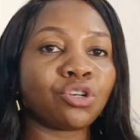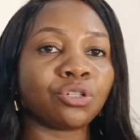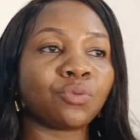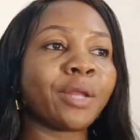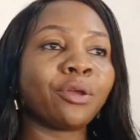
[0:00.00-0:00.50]

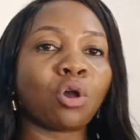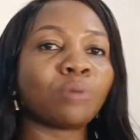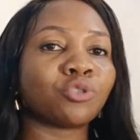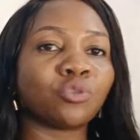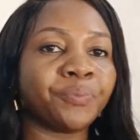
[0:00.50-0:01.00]
When it comes
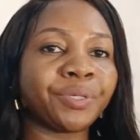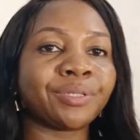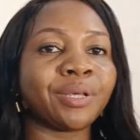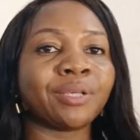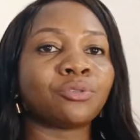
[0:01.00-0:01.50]
to
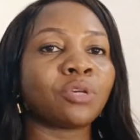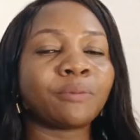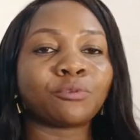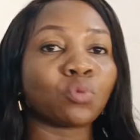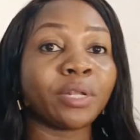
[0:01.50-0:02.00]
business, you keep
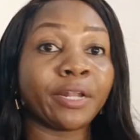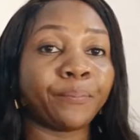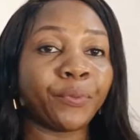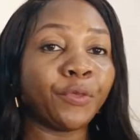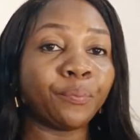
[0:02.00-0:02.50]
swindling
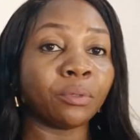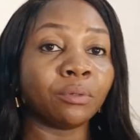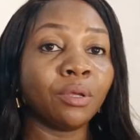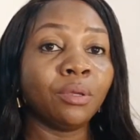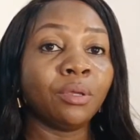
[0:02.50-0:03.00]
people.
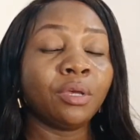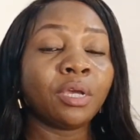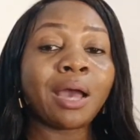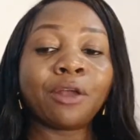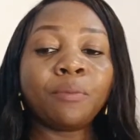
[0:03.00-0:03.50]
You
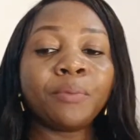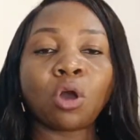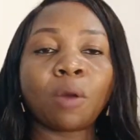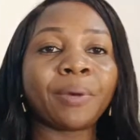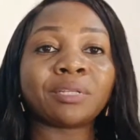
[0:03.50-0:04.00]
cannot be
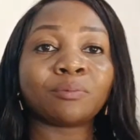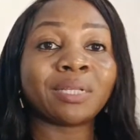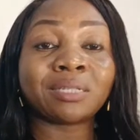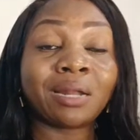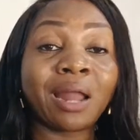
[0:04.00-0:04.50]

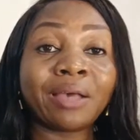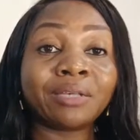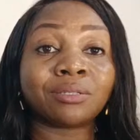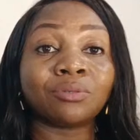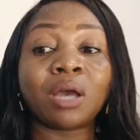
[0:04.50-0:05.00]

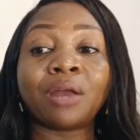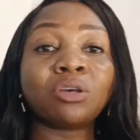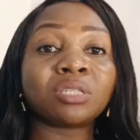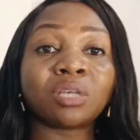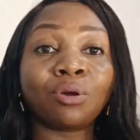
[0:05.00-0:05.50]
compartmentalized. You cannot
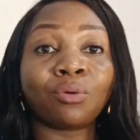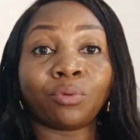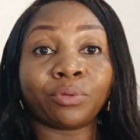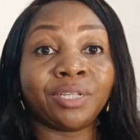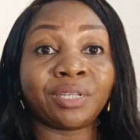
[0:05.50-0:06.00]
say, oh,
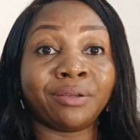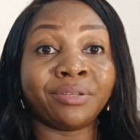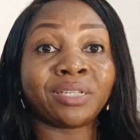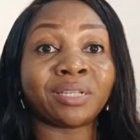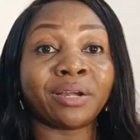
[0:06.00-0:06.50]
in
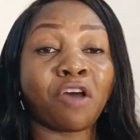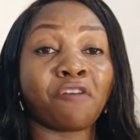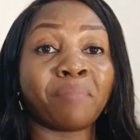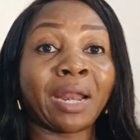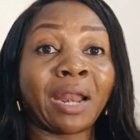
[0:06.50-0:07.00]
this area of
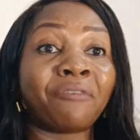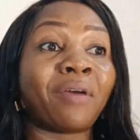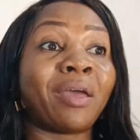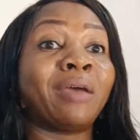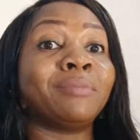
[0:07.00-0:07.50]
my life,
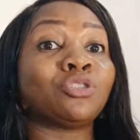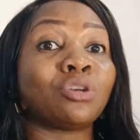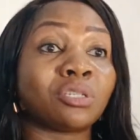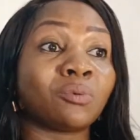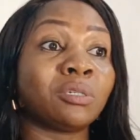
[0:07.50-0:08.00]
I am a
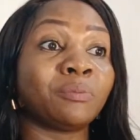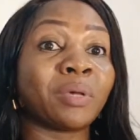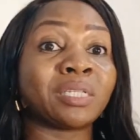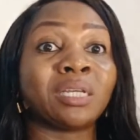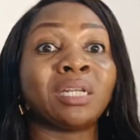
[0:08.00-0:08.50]
trustworthy person.